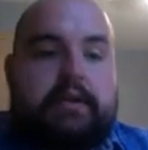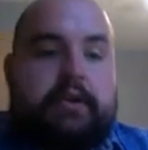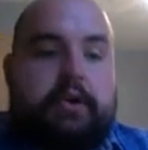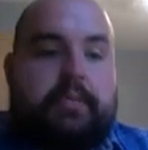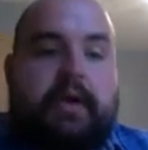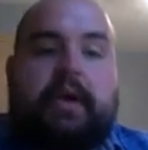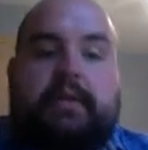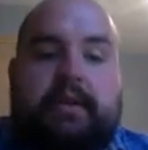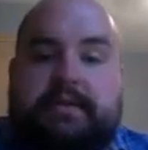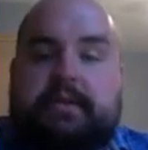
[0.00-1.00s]
New
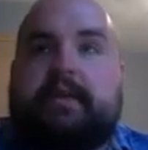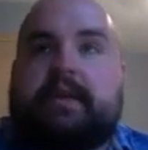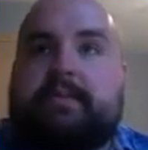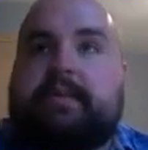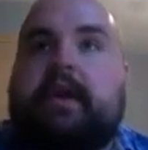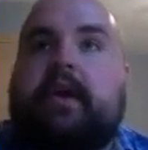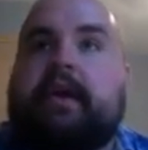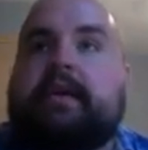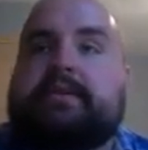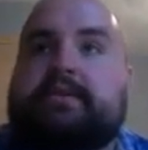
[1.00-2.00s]
imperialism is a
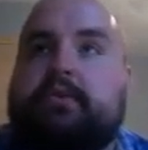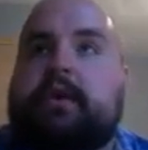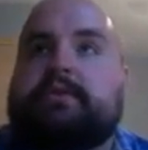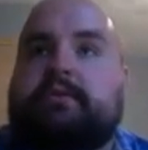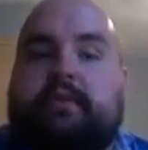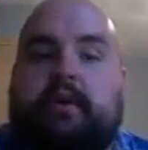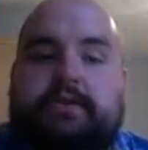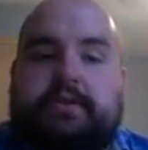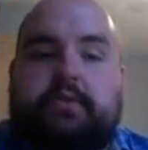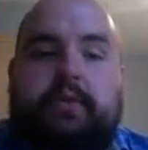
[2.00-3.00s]
period historians refer
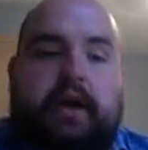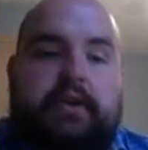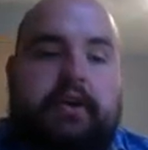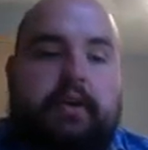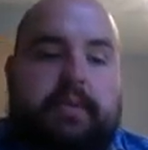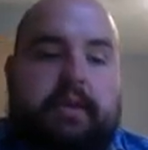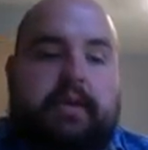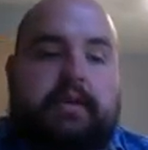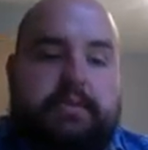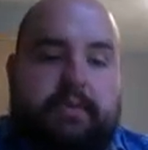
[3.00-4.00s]
to where
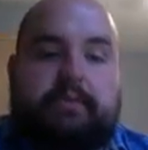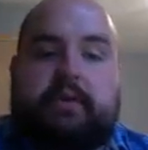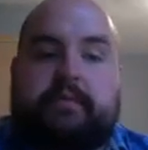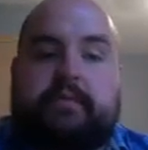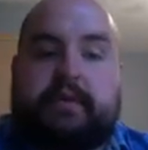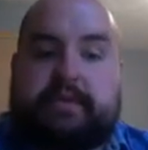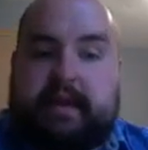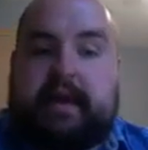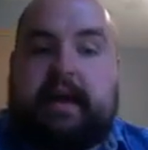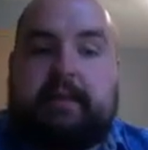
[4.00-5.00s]
Europeans were for the first
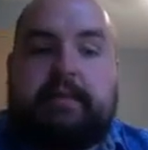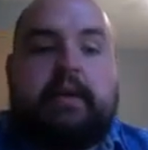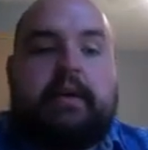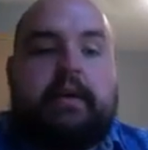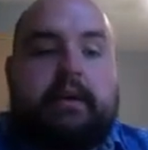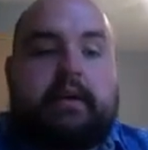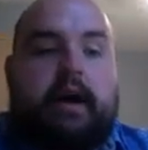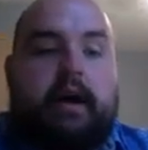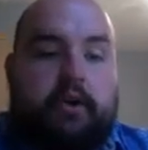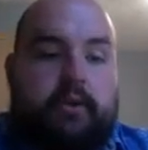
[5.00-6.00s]
time
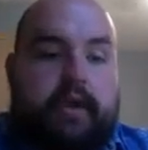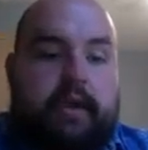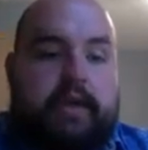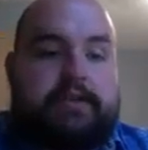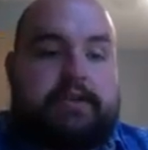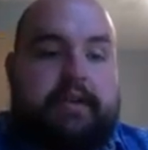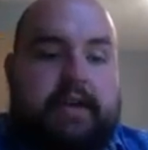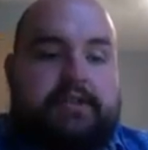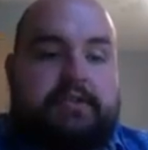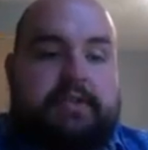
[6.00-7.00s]
conquering
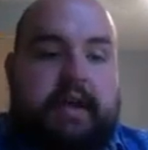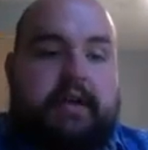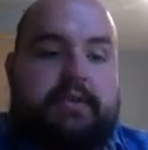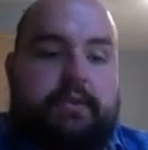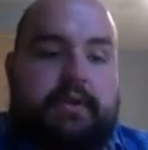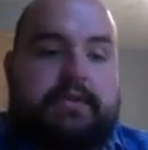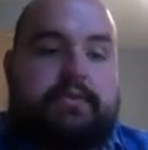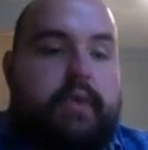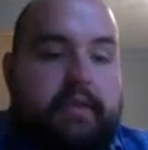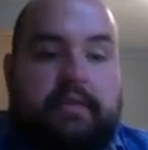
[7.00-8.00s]
international territories
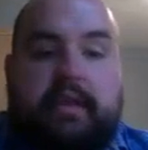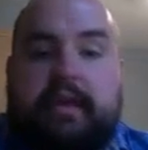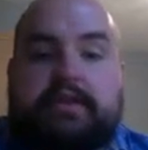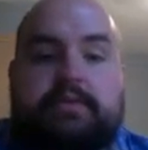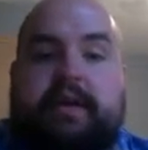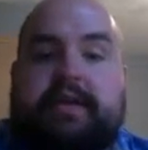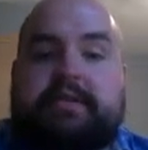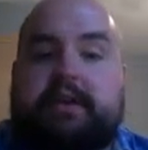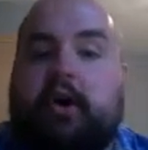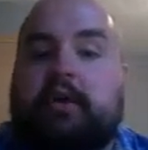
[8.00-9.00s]
with the
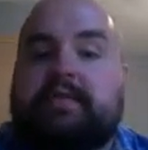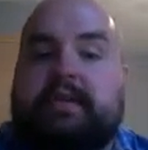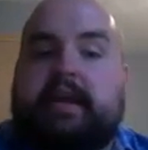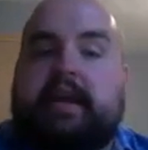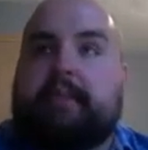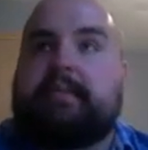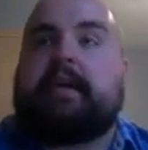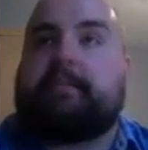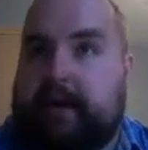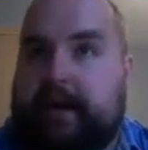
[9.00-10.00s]
express goal of setting up an
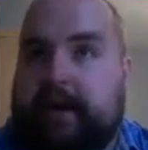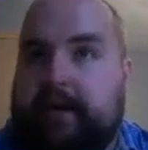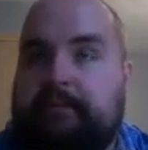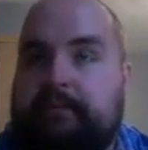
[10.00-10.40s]
empire.